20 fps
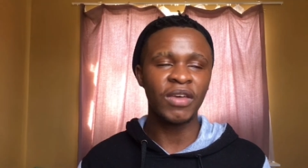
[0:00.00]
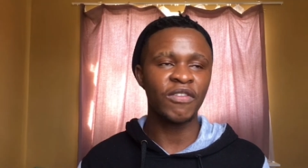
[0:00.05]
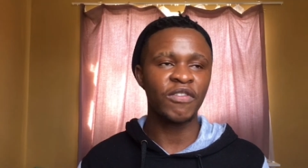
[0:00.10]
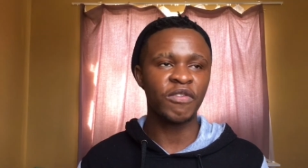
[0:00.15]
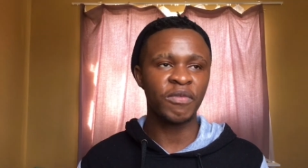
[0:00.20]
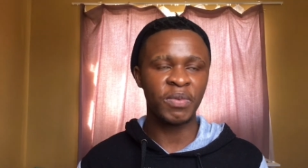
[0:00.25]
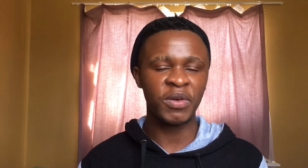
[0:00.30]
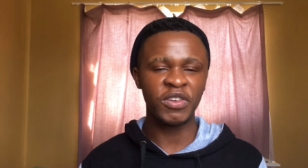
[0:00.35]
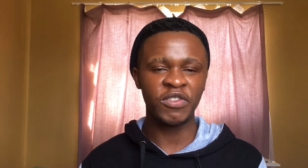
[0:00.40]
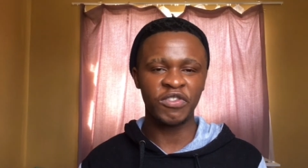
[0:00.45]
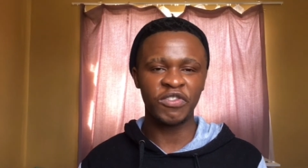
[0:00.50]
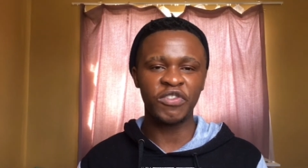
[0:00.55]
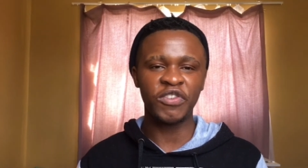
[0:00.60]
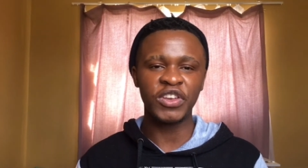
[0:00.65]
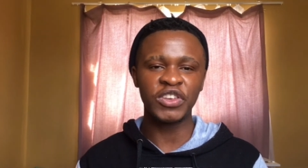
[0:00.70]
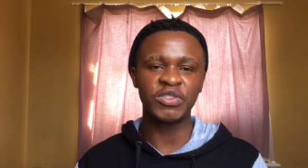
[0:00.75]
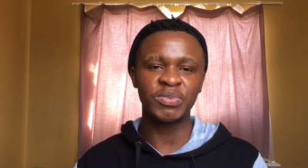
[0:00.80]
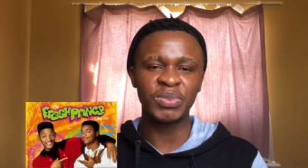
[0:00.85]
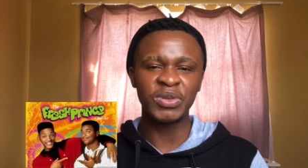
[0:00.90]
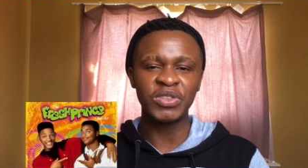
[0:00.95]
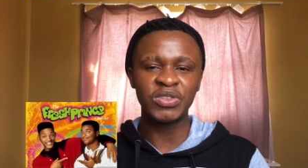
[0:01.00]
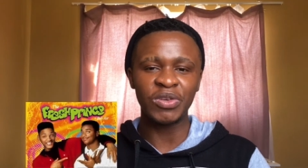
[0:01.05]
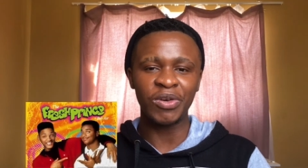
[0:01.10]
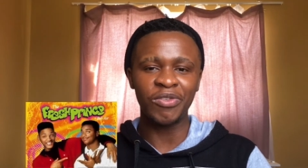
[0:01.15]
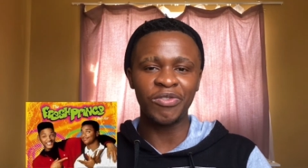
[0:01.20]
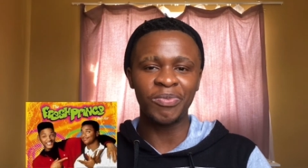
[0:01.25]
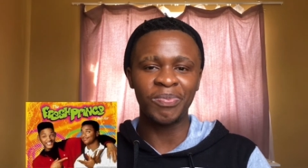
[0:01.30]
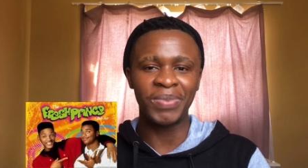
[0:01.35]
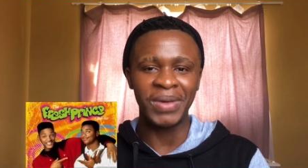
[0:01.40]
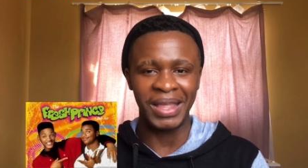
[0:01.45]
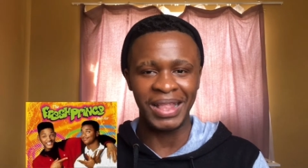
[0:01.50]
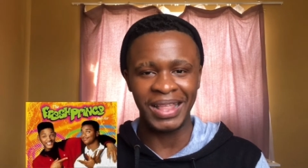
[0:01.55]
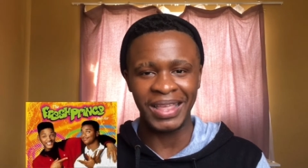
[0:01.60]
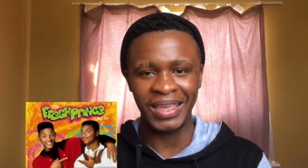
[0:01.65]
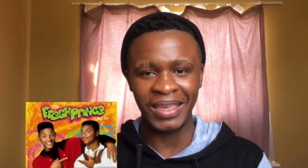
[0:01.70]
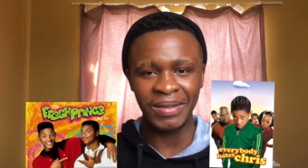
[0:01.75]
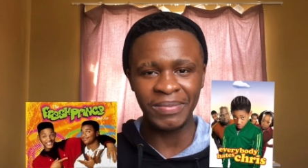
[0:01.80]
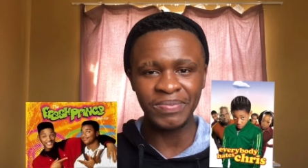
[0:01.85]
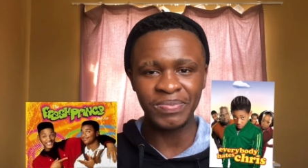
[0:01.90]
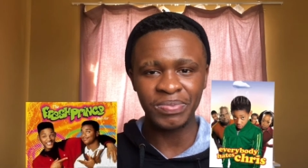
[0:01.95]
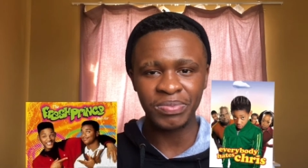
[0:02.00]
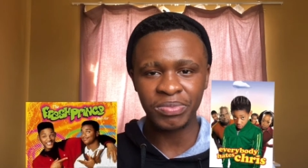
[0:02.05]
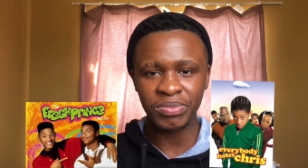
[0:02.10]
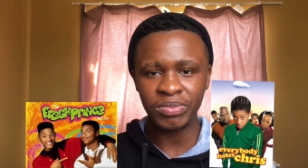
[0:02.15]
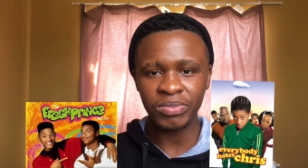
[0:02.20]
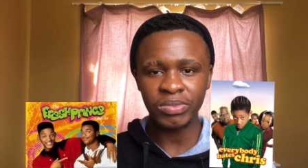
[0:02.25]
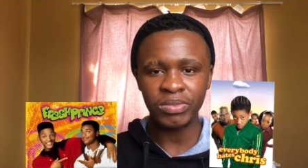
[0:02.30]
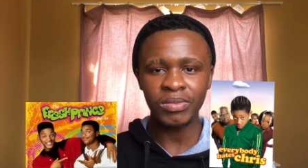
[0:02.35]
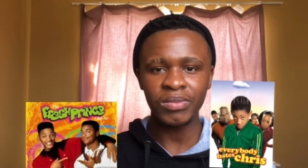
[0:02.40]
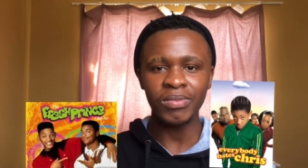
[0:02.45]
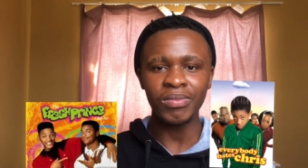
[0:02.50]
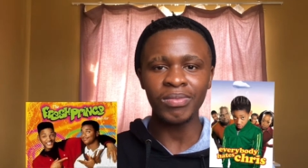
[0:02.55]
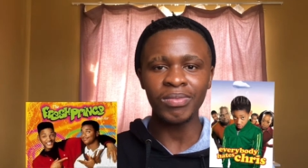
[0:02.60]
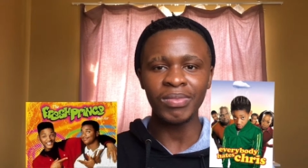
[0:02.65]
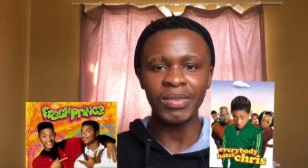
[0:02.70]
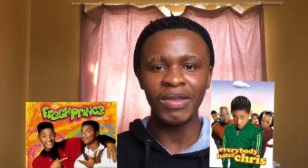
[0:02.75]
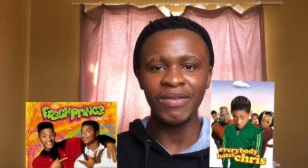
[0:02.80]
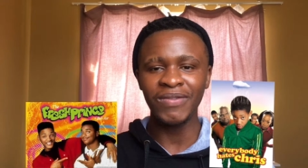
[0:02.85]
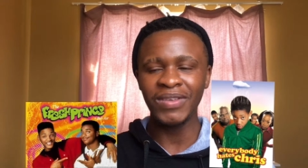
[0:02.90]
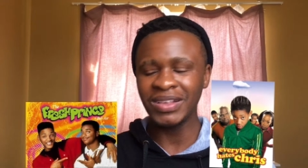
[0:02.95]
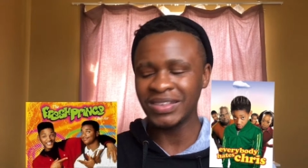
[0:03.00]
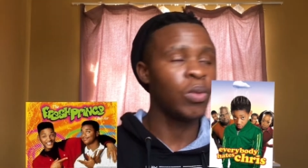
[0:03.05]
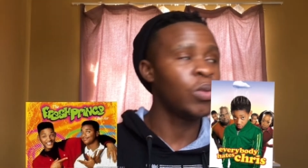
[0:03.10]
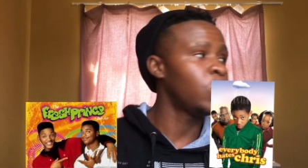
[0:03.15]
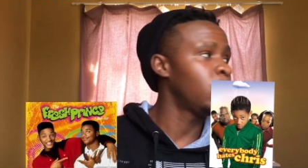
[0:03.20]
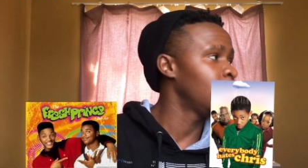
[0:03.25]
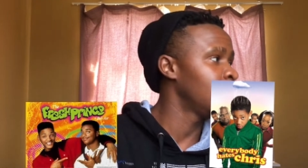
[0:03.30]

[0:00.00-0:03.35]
have Fresh Prince of Bel Air. This.